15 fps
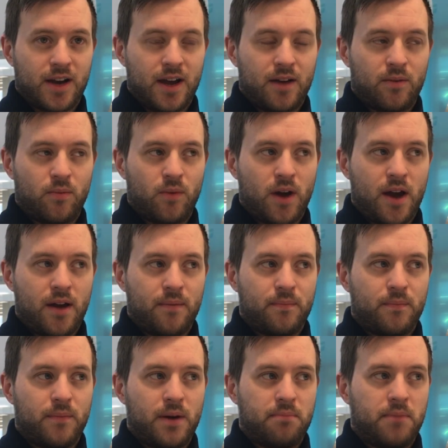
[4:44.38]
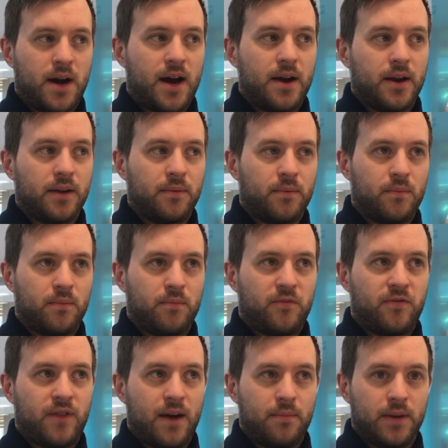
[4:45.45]
good. Like my
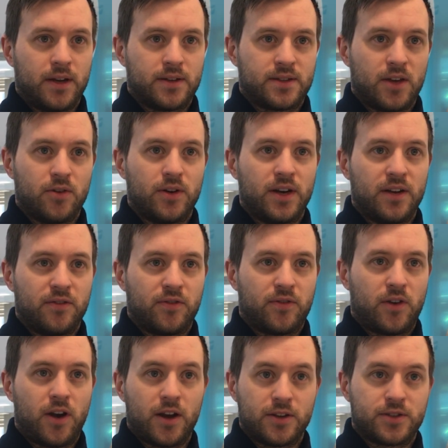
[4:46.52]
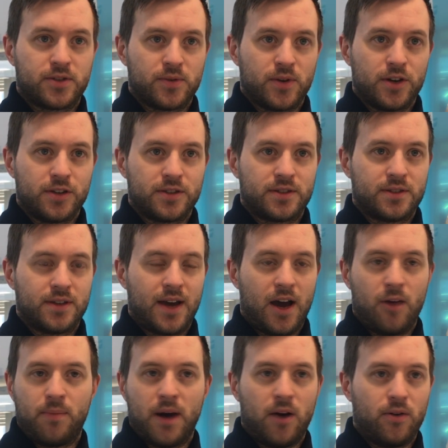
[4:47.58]
family, because they all live close to us,
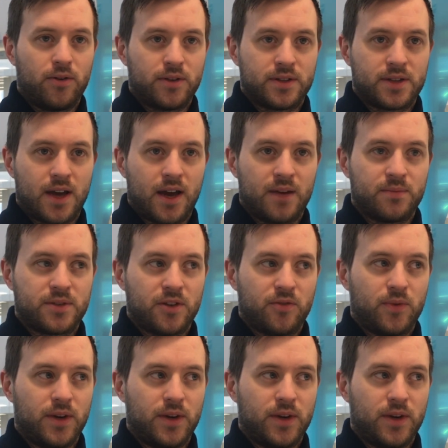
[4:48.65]
help out all the time.